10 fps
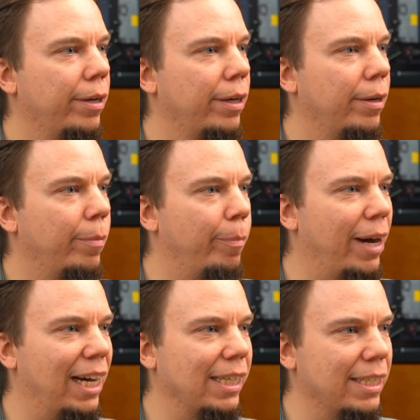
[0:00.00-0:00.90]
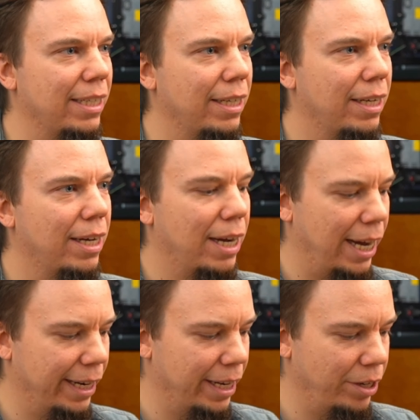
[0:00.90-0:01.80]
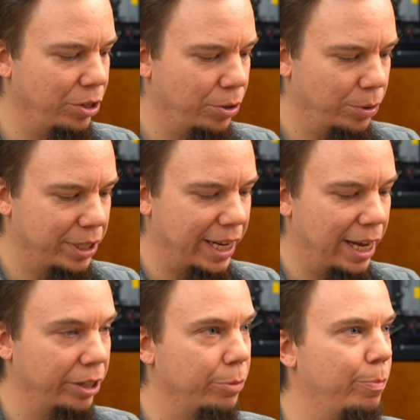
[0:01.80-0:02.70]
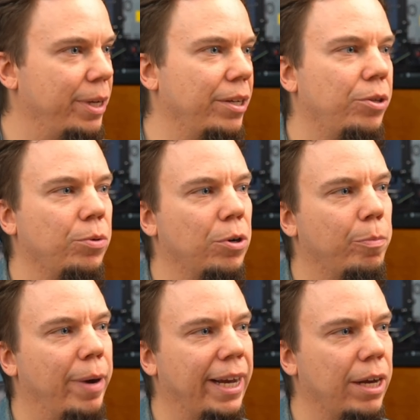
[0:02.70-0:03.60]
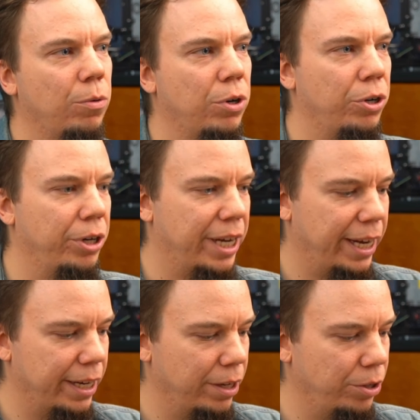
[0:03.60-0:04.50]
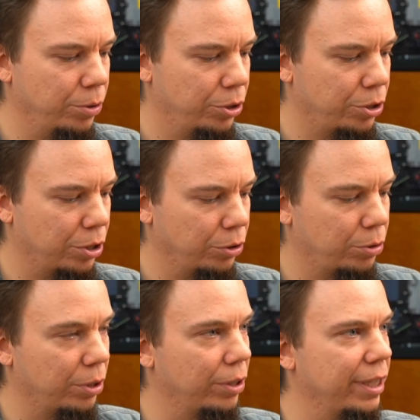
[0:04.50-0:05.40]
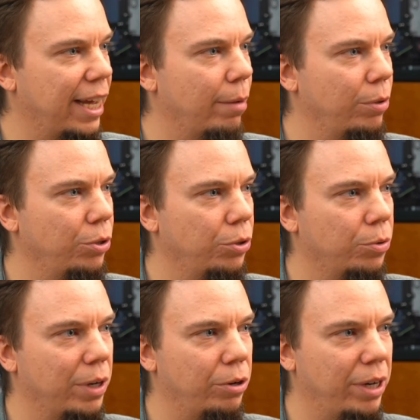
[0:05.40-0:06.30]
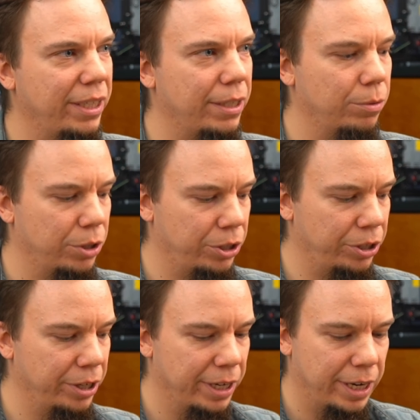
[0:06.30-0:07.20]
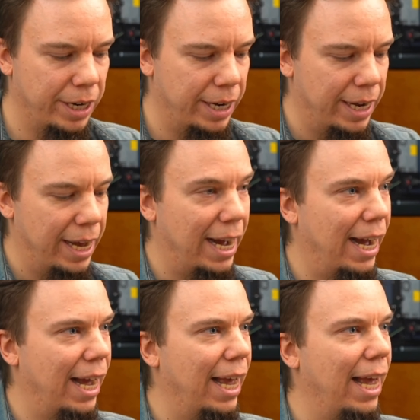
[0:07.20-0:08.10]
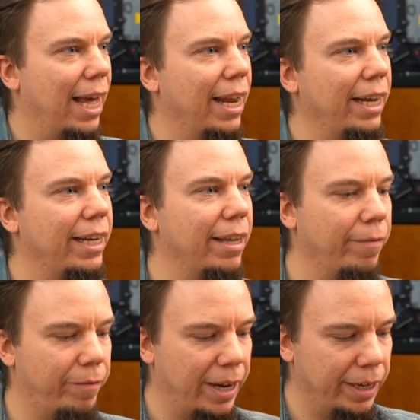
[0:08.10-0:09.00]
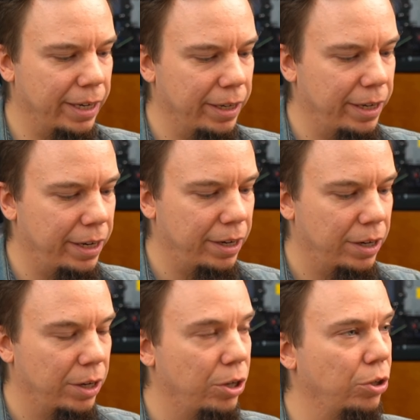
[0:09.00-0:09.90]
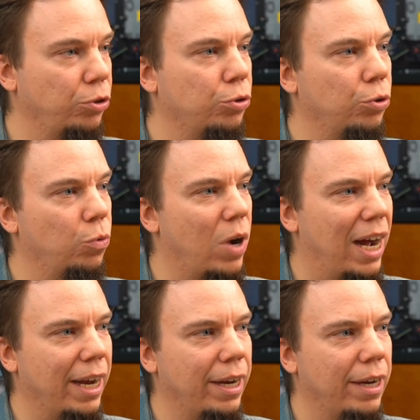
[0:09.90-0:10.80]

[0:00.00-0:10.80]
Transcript: buzz, I can use Alt-B to go back a word, I can use Ctrl-W to erase a word, and I can finally Ctrl-Y